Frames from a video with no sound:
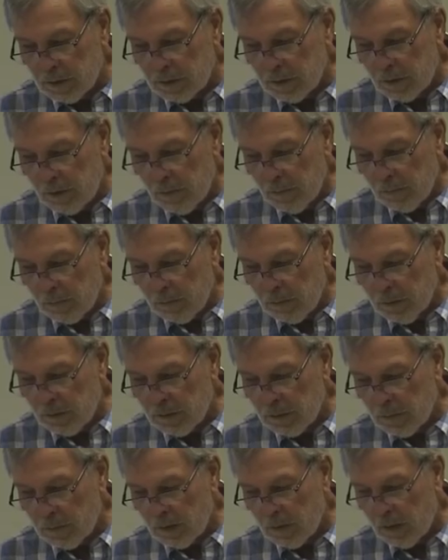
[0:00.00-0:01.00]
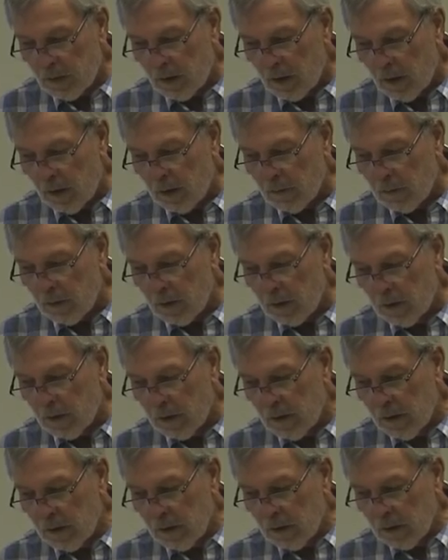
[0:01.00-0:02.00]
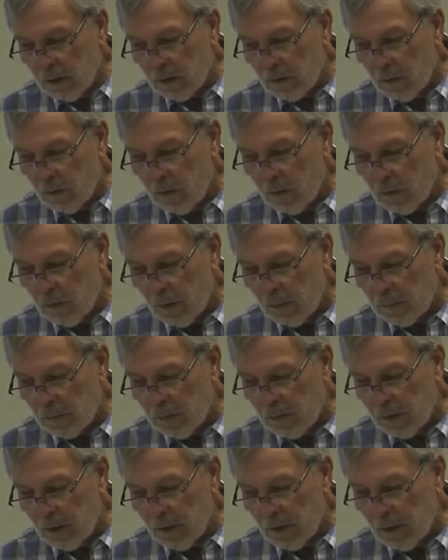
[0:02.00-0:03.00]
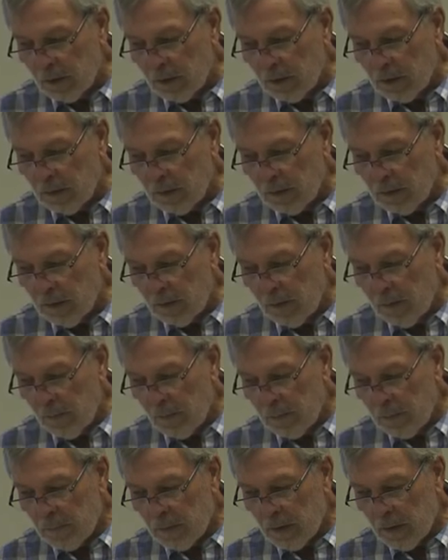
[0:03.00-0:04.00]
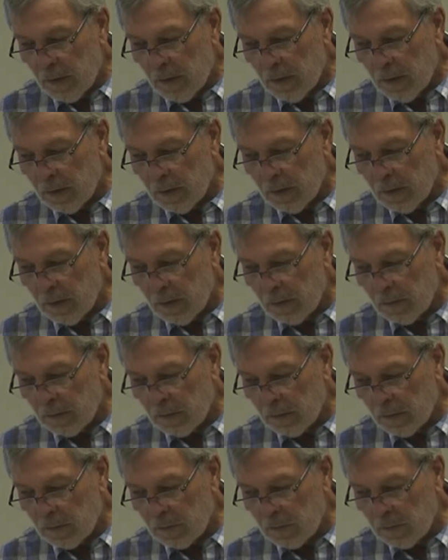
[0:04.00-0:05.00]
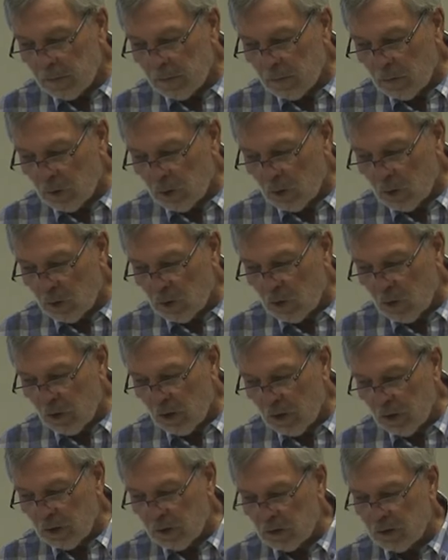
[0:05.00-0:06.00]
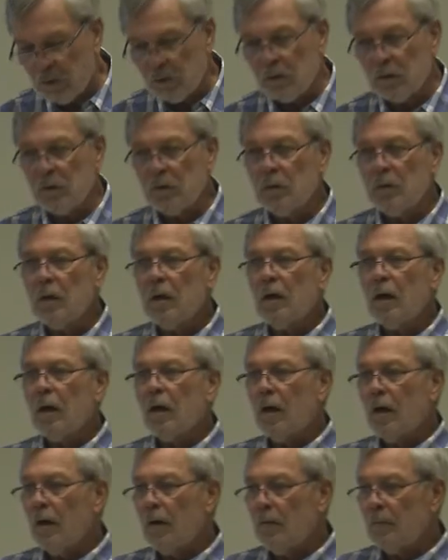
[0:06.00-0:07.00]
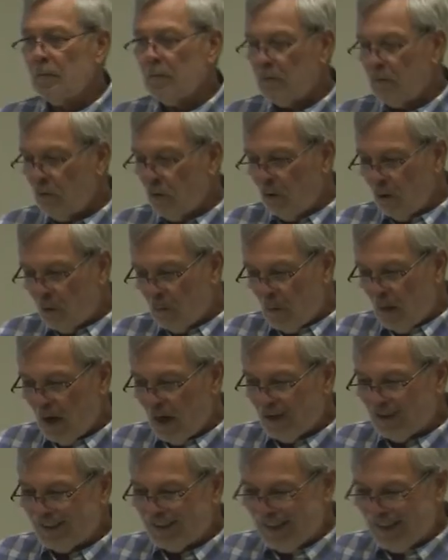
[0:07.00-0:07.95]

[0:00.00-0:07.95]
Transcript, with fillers: is. This would be the highway going up to Nederland, and then you, had, you turn into um, Four Mile